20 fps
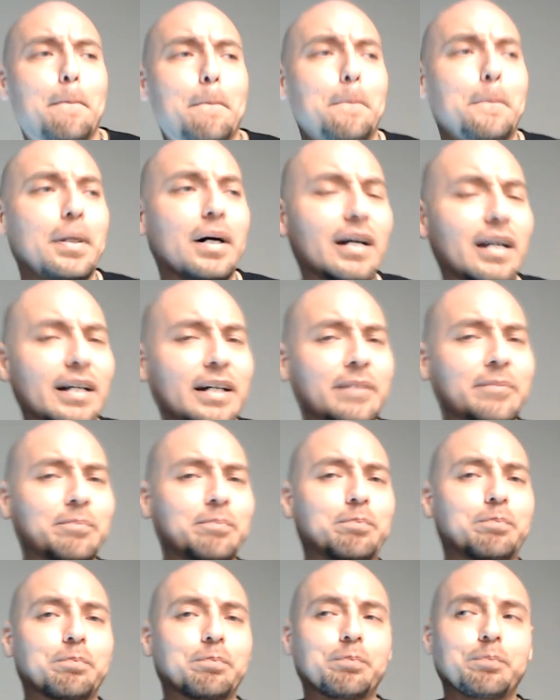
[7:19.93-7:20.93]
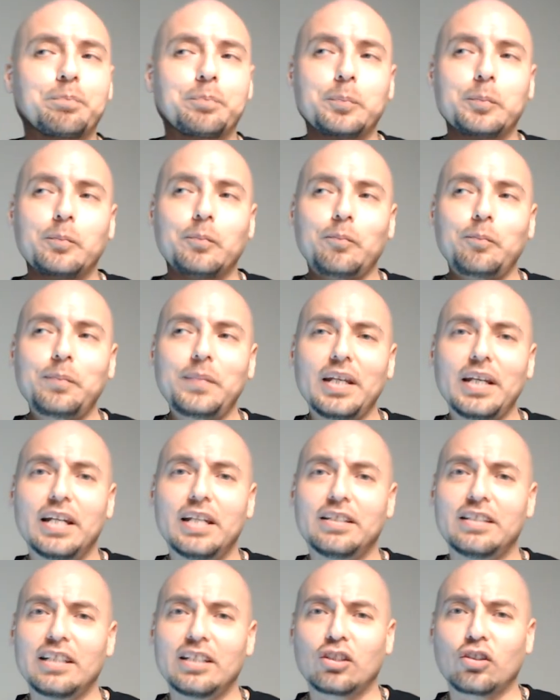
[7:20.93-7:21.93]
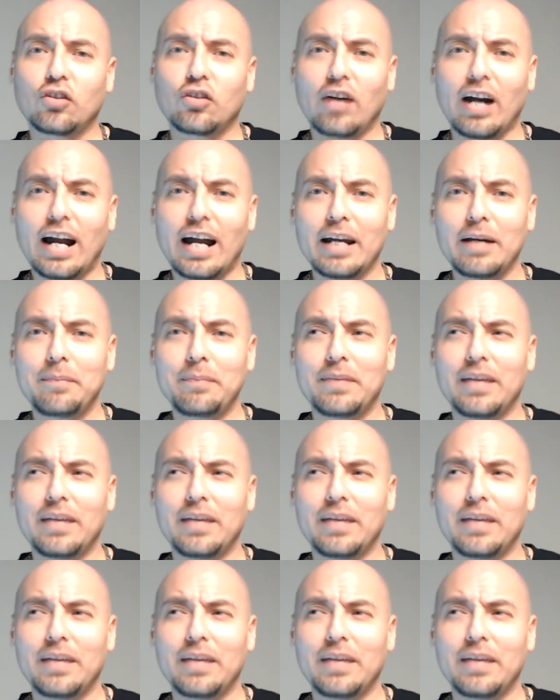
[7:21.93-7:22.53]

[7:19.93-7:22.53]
But it's described